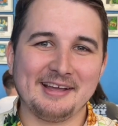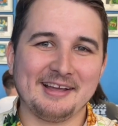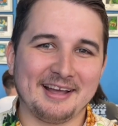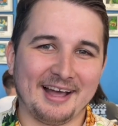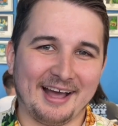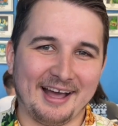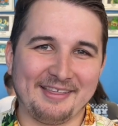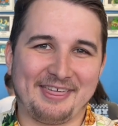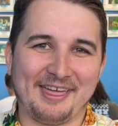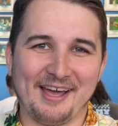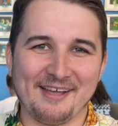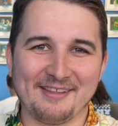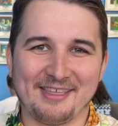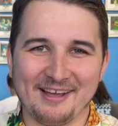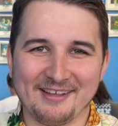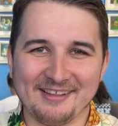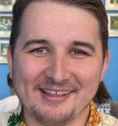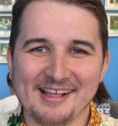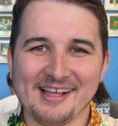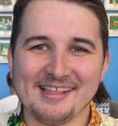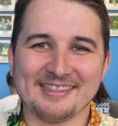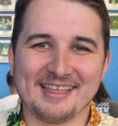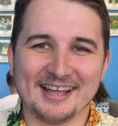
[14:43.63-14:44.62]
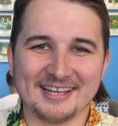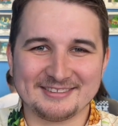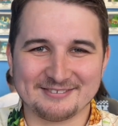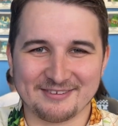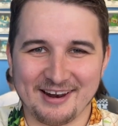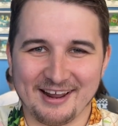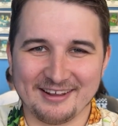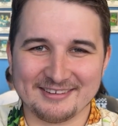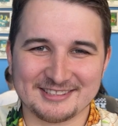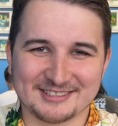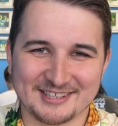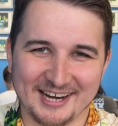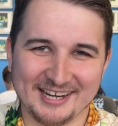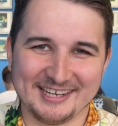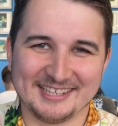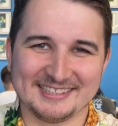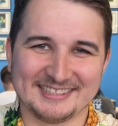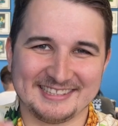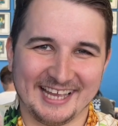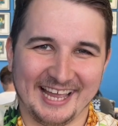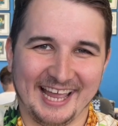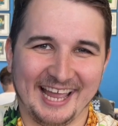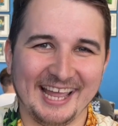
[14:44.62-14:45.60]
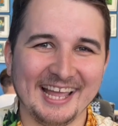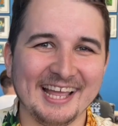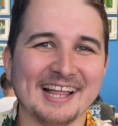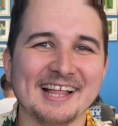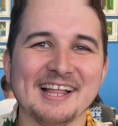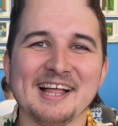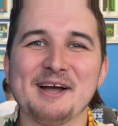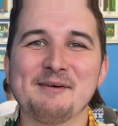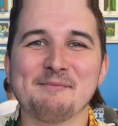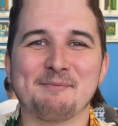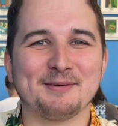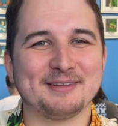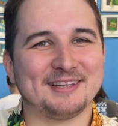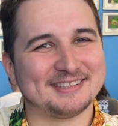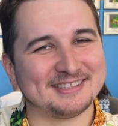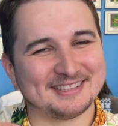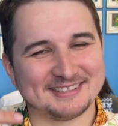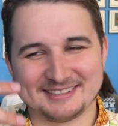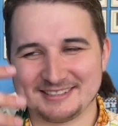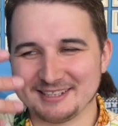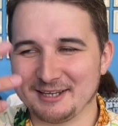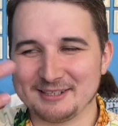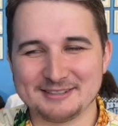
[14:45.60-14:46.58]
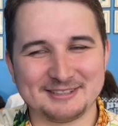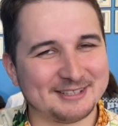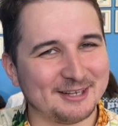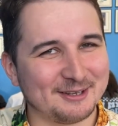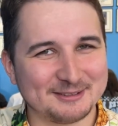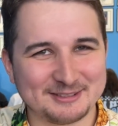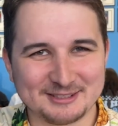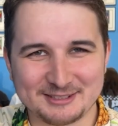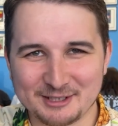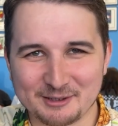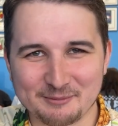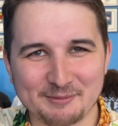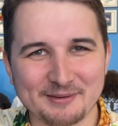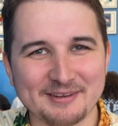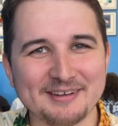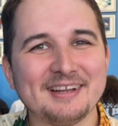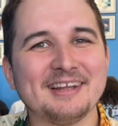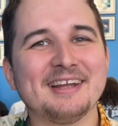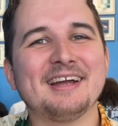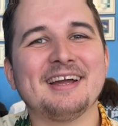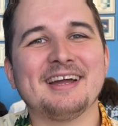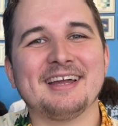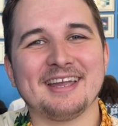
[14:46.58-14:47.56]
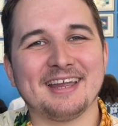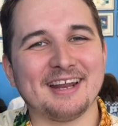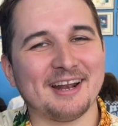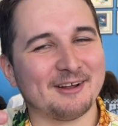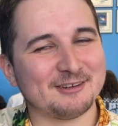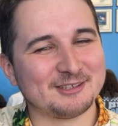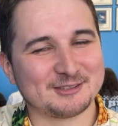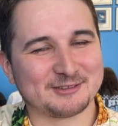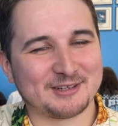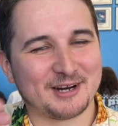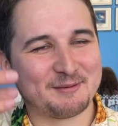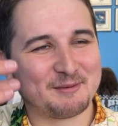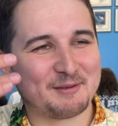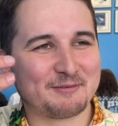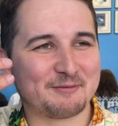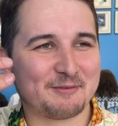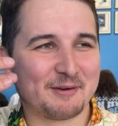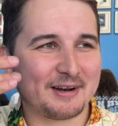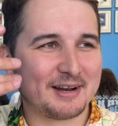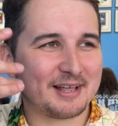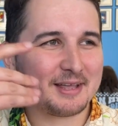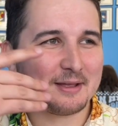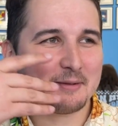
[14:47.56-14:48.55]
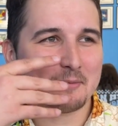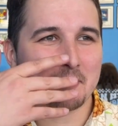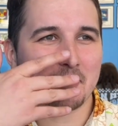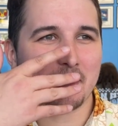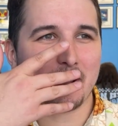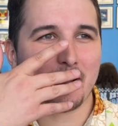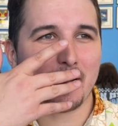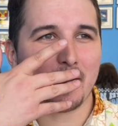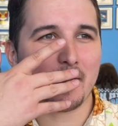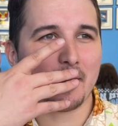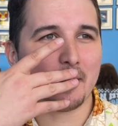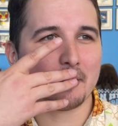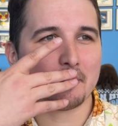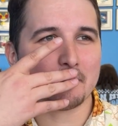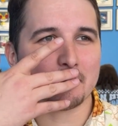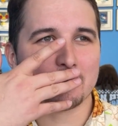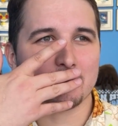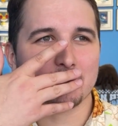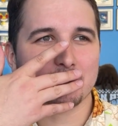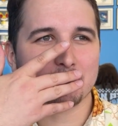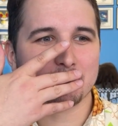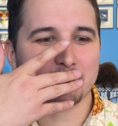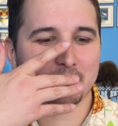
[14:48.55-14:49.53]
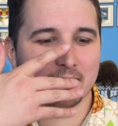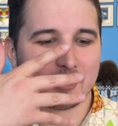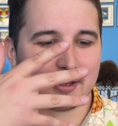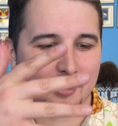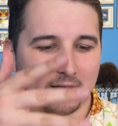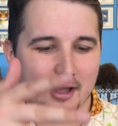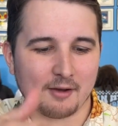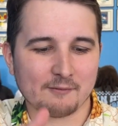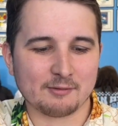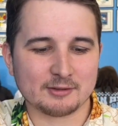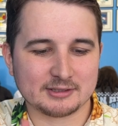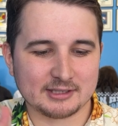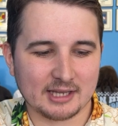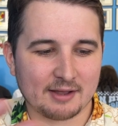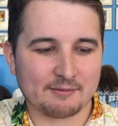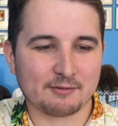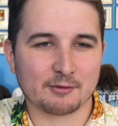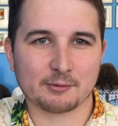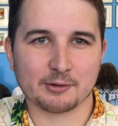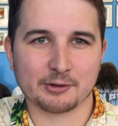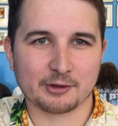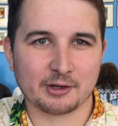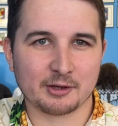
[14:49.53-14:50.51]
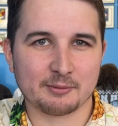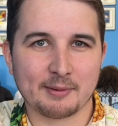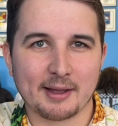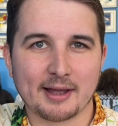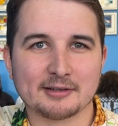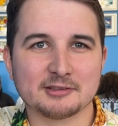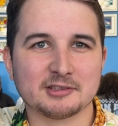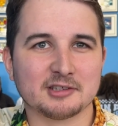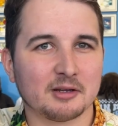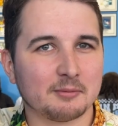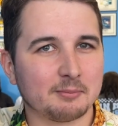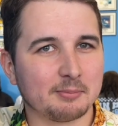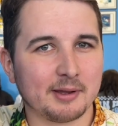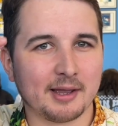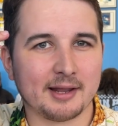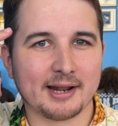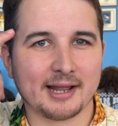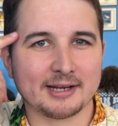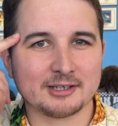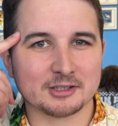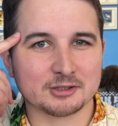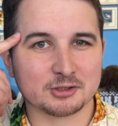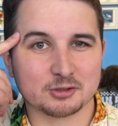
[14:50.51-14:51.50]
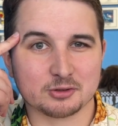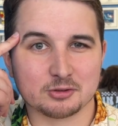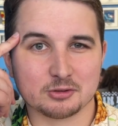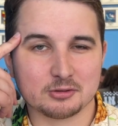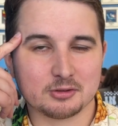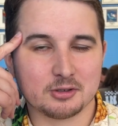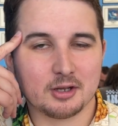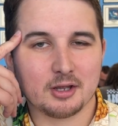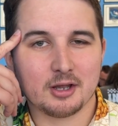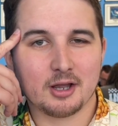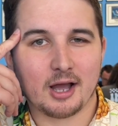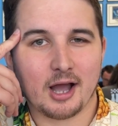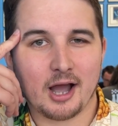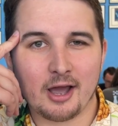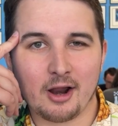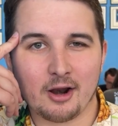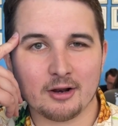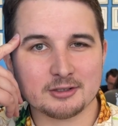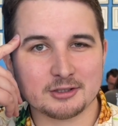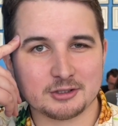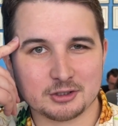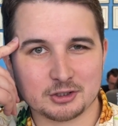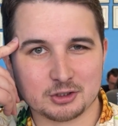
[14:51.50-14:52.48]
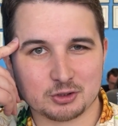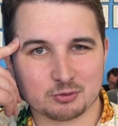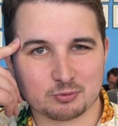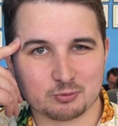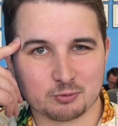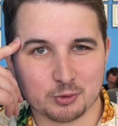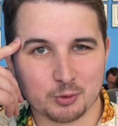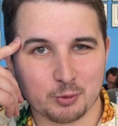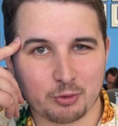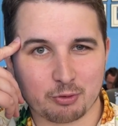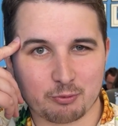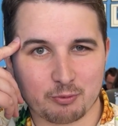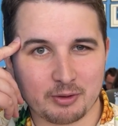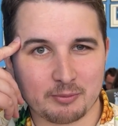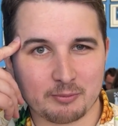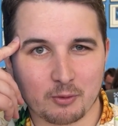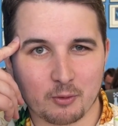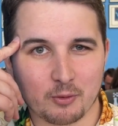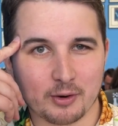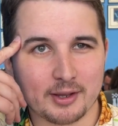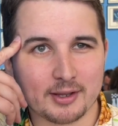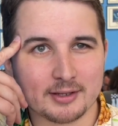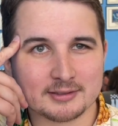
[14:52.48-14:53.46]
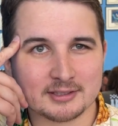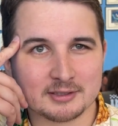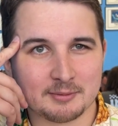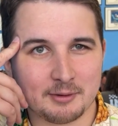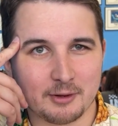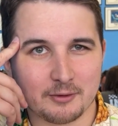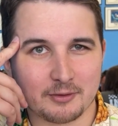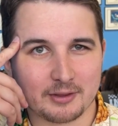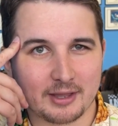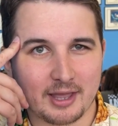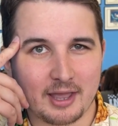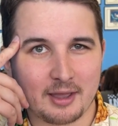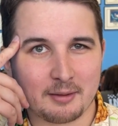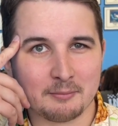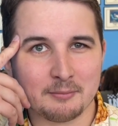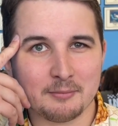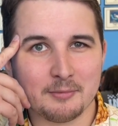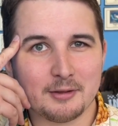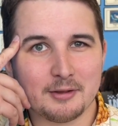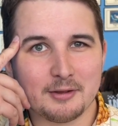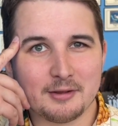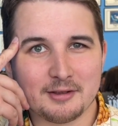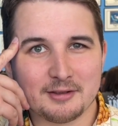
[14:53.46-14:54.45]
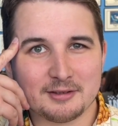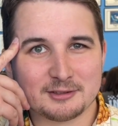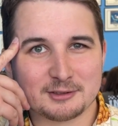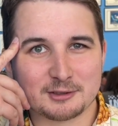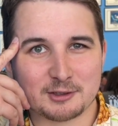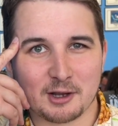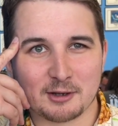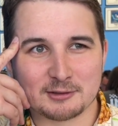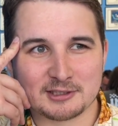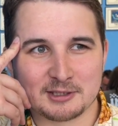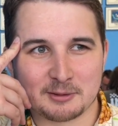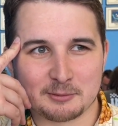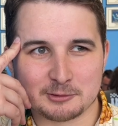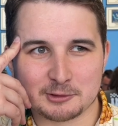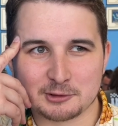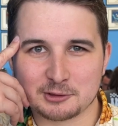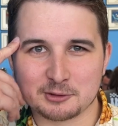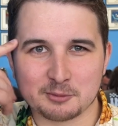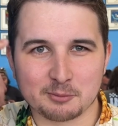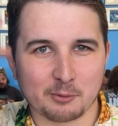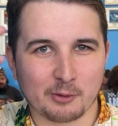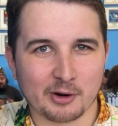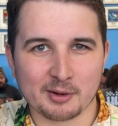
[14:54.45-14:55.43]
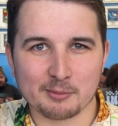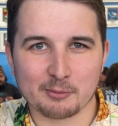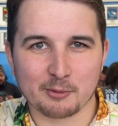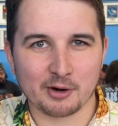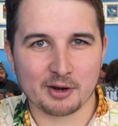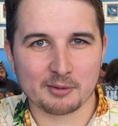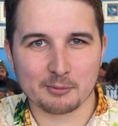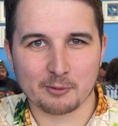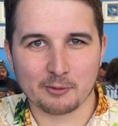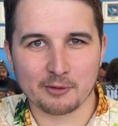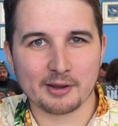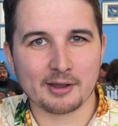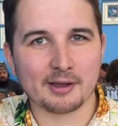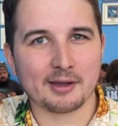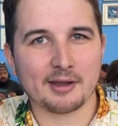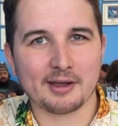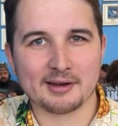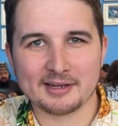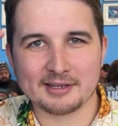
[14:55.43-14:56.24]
That's what I was trying to say. Oh, no. But this is so stupid. Yeah. Just trying to be funny. But obviously I have a really good matchup, and I honestly just drew 3 Morias in the middle of the game. So I was able just to Moria. And